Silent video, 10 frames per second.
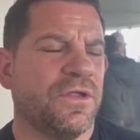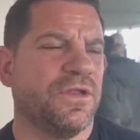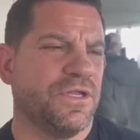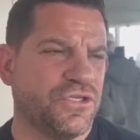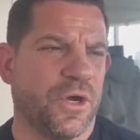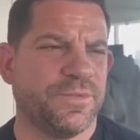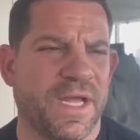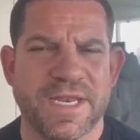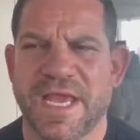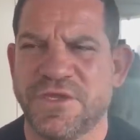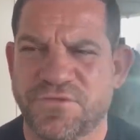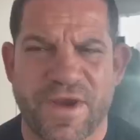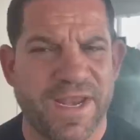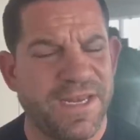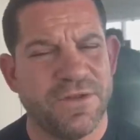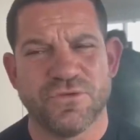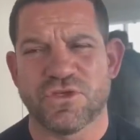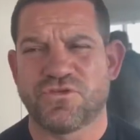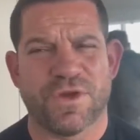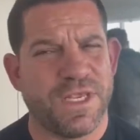the job done against Franklin, who's
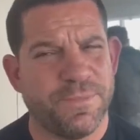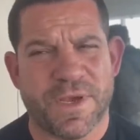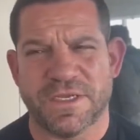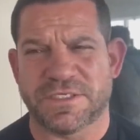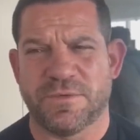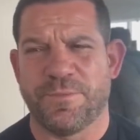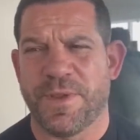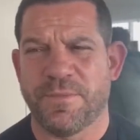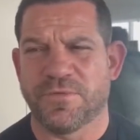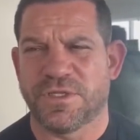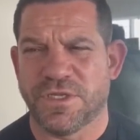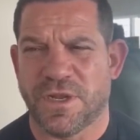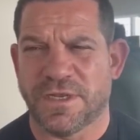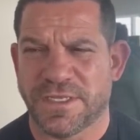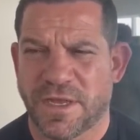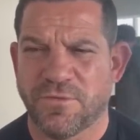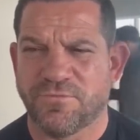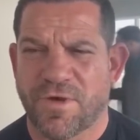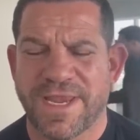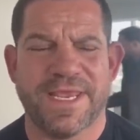a tricky customer, and people, you know, they
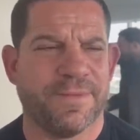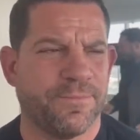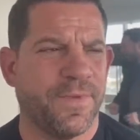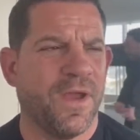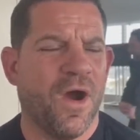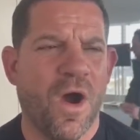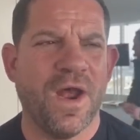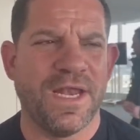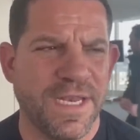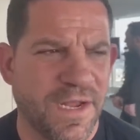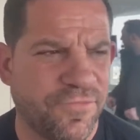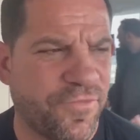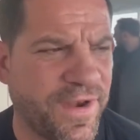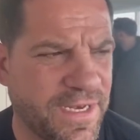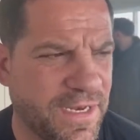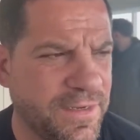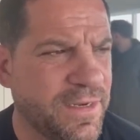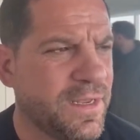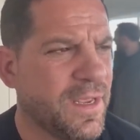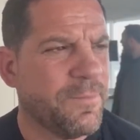don't rate him highly enough,
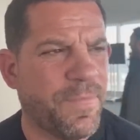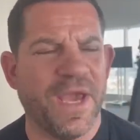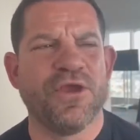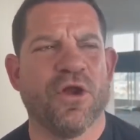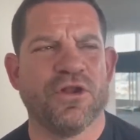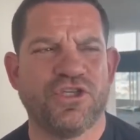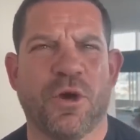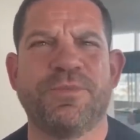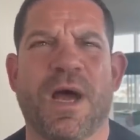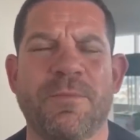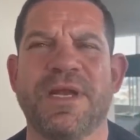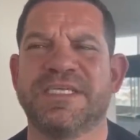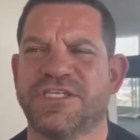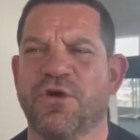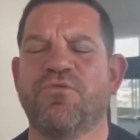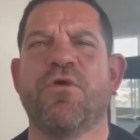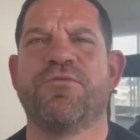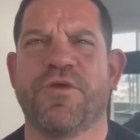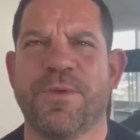Franklin. But he got the job done, but there's still room for